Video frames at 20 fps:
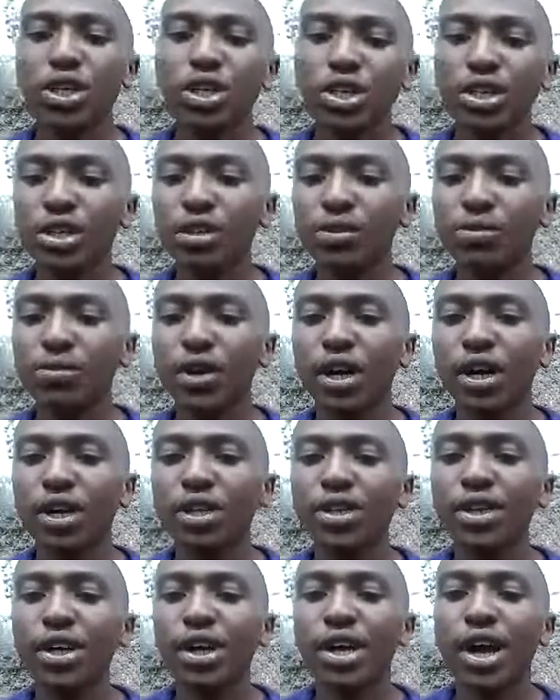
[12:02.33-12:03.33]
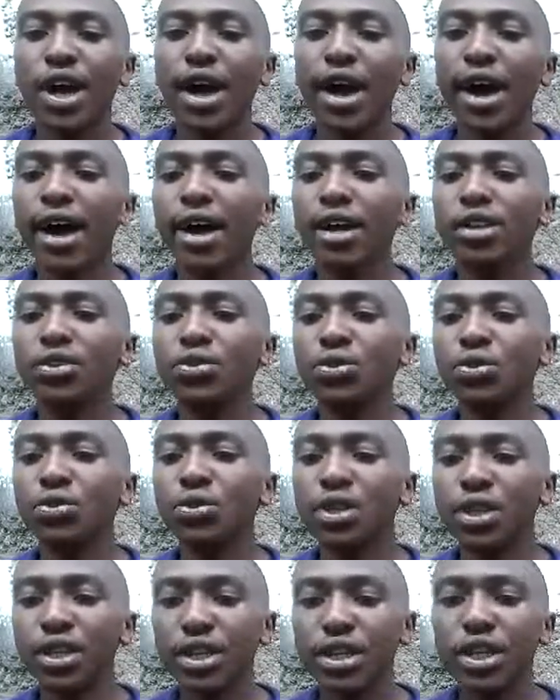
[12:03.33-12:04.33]
it difficult to do
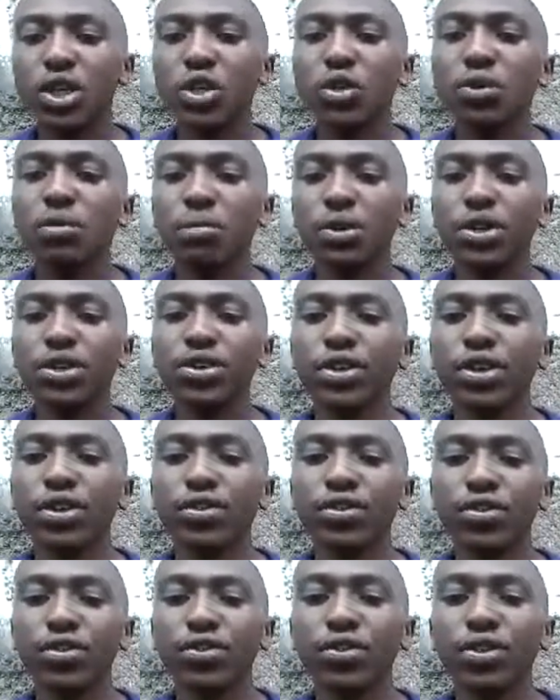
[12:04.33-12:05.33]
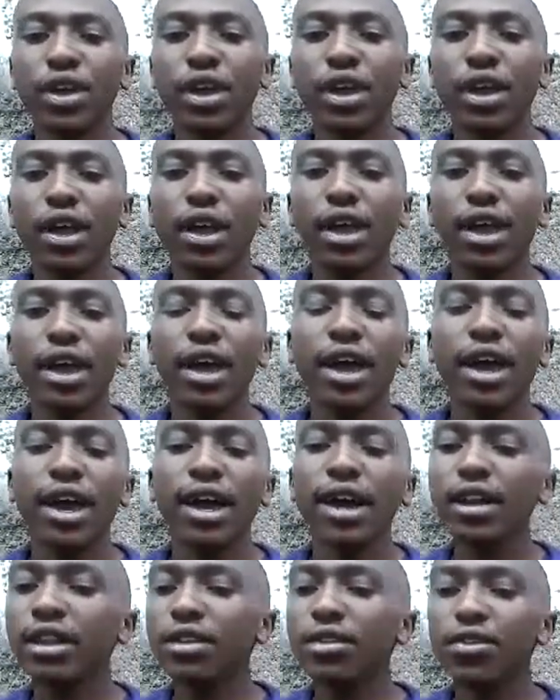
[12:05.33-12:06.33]
international businesses.
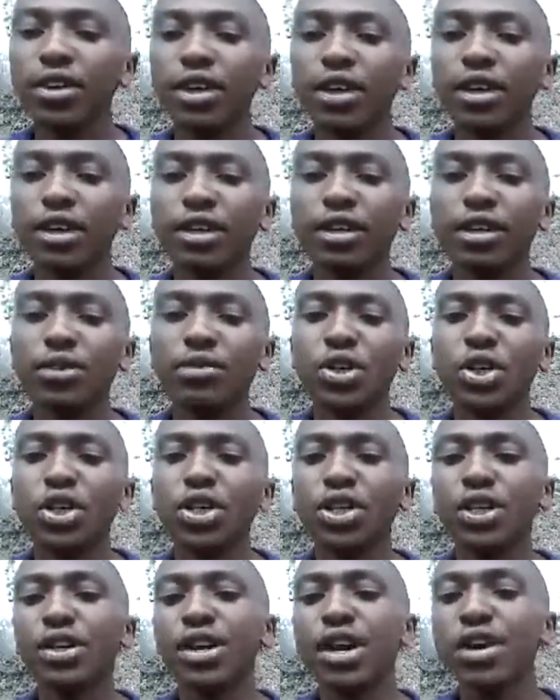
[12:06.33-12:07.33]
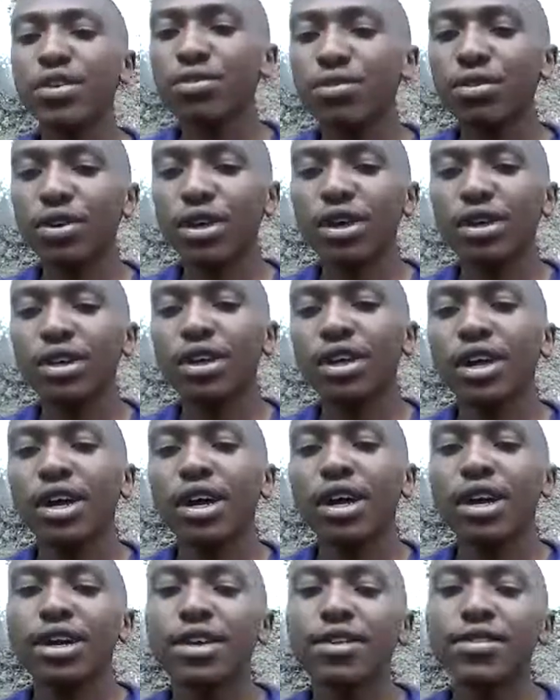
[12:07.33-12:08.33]
Another thing, which is the last one,
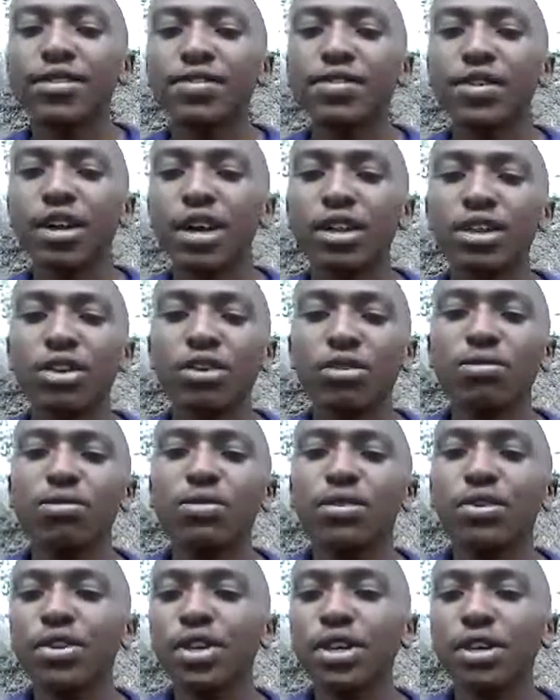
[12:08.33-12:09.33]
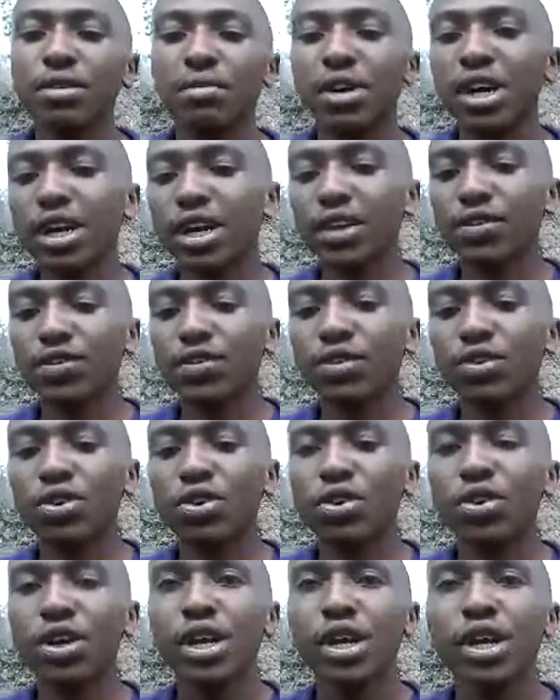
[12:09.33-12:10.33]
is the study of foreign markets.
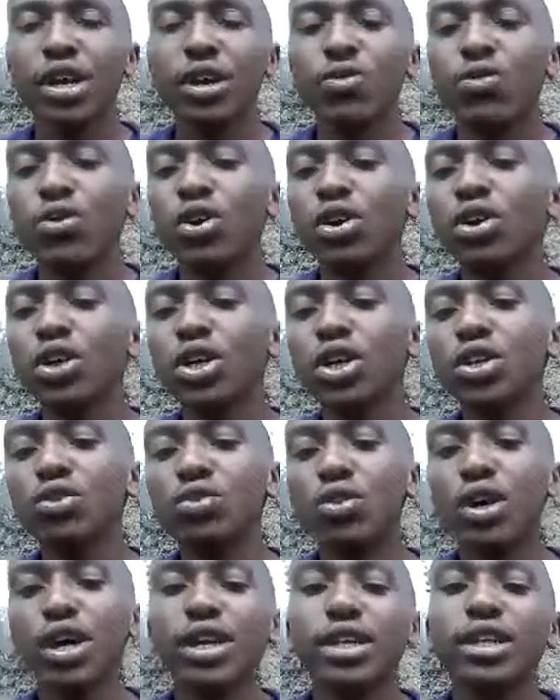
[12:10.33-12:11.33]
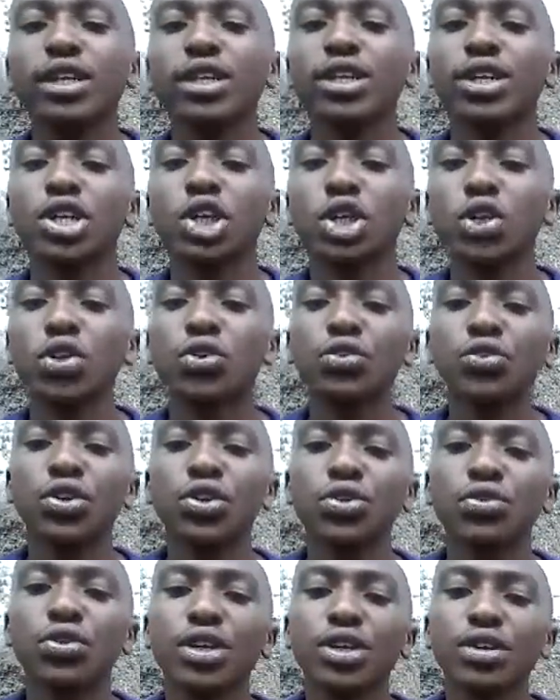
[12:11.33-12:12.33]
If you're going to act internationally,
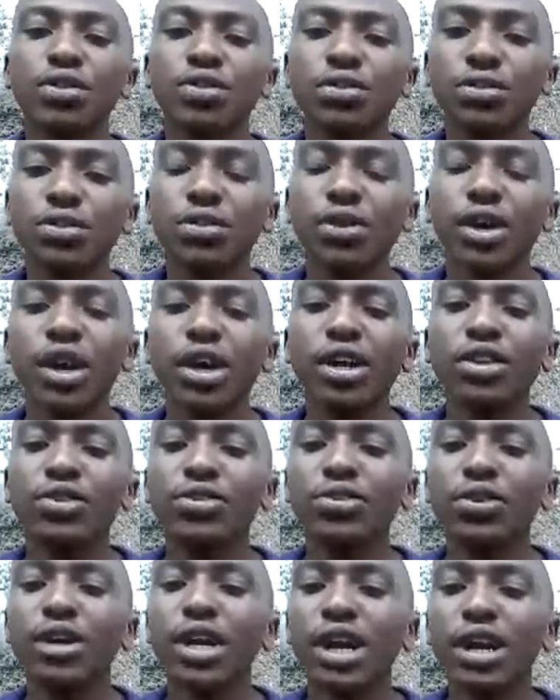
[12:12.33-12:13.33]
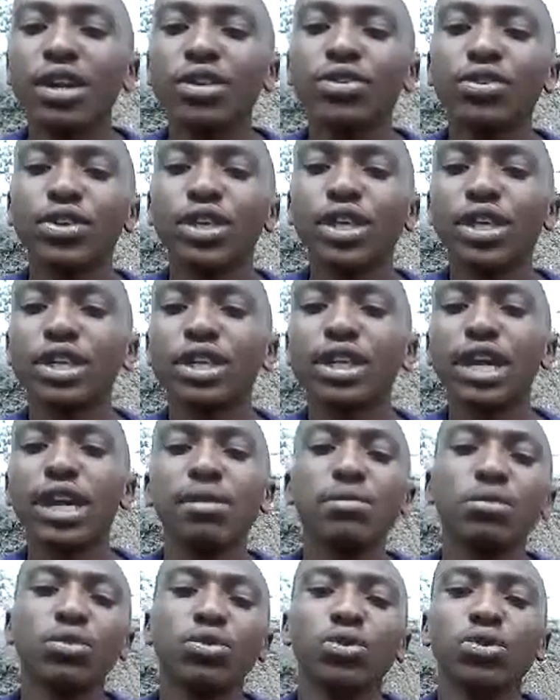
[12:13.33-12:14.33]
you need to learn, to take
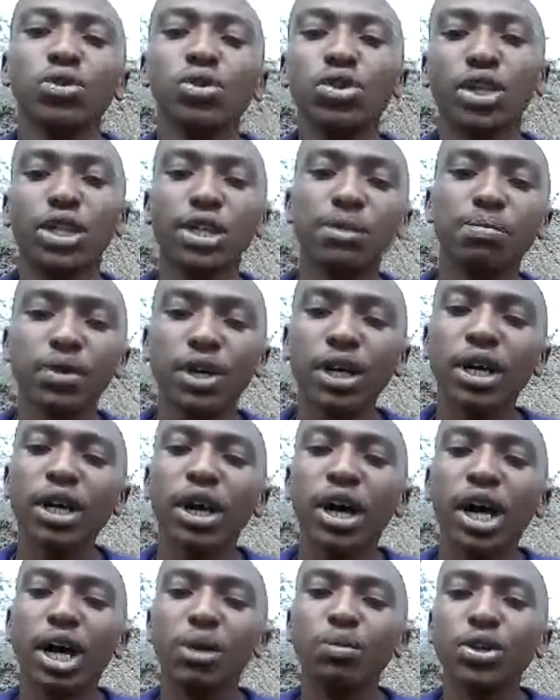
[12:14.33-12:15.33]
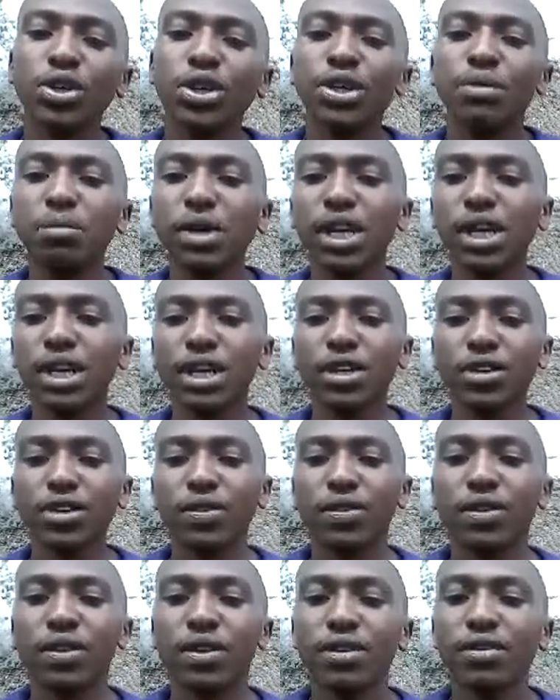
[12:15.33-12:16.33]
time to go deeper about the markets
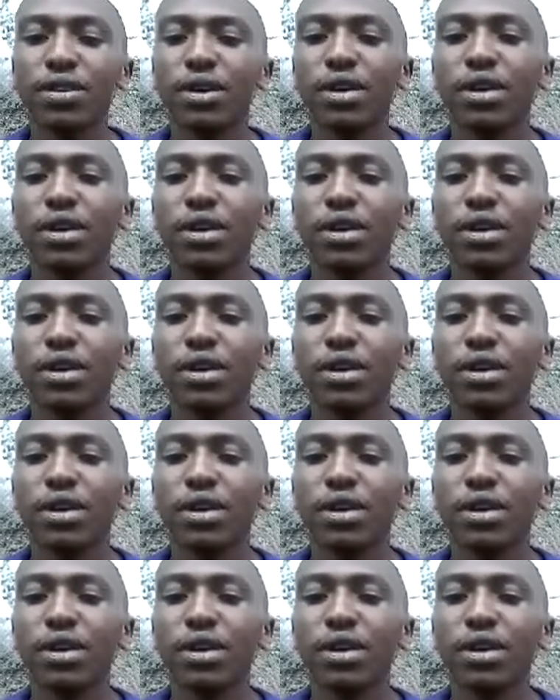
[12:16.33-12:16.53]
on